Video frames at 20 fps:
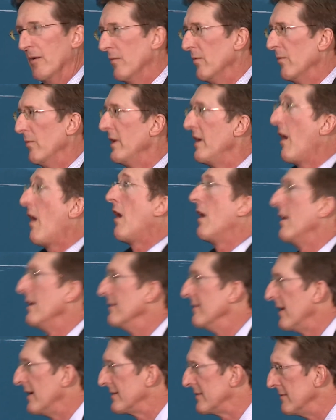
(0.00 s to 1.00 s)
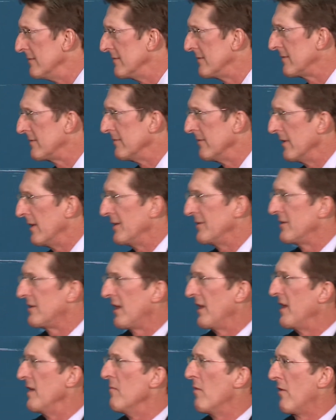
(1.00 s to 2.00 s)
We are, in essence,
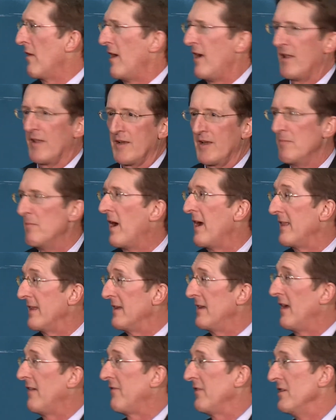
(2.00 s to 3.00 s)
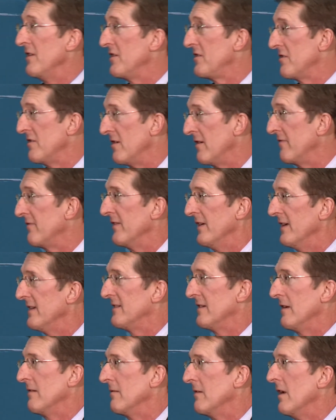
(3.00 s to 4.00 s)
legislating morality by the definition of,
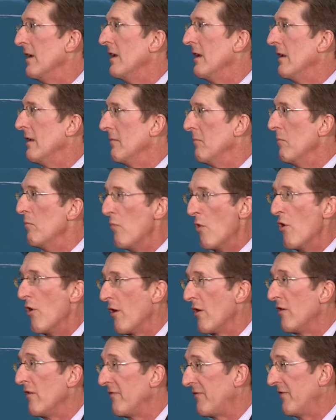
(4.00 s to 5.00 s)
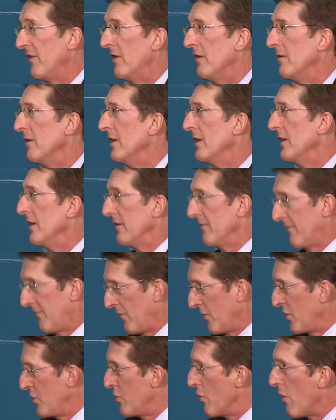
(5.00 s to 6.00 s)
is it moral for
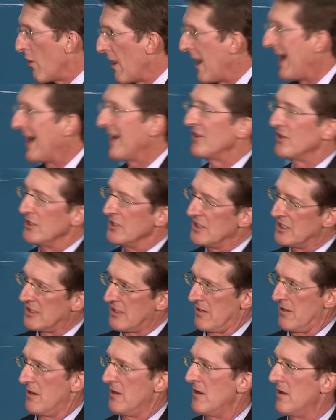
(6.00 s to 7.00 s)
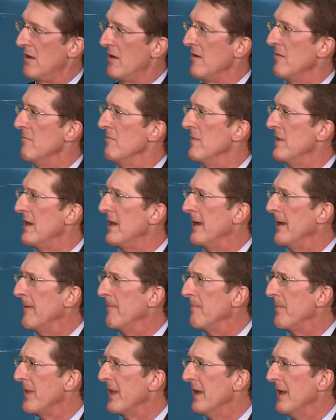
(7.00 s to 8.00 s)
your actions to harm me?
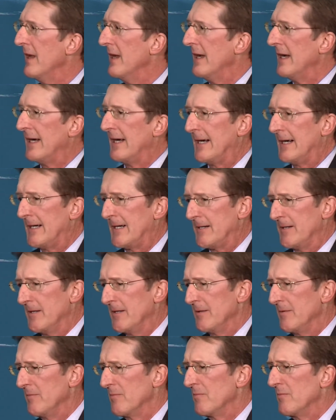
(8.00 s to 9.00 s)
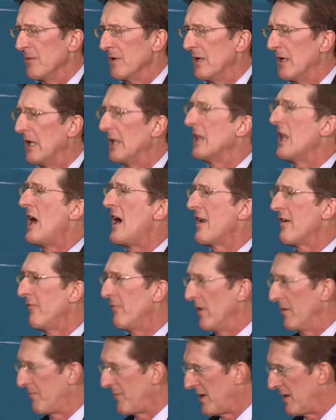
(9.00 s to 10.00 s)
A lot of
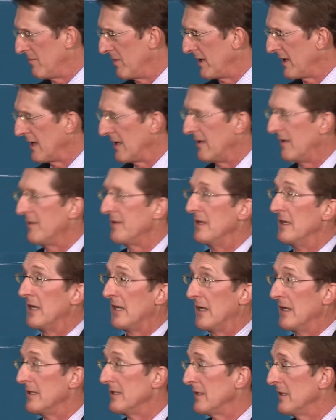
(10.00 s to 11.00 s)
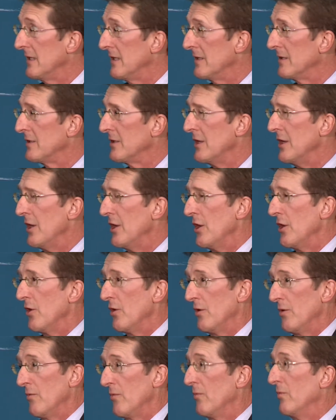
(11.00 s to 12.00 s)
what public health does is
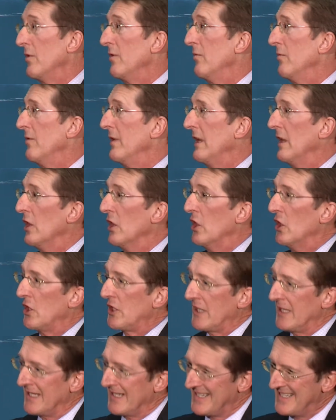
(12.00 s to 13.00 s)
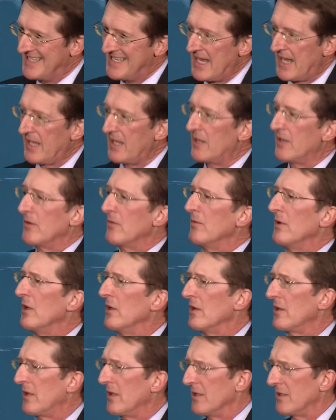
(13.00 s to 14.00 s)
we look at data,
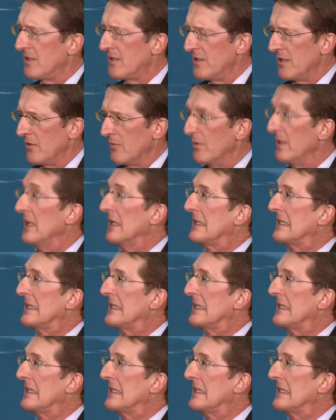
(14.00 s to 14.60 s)
we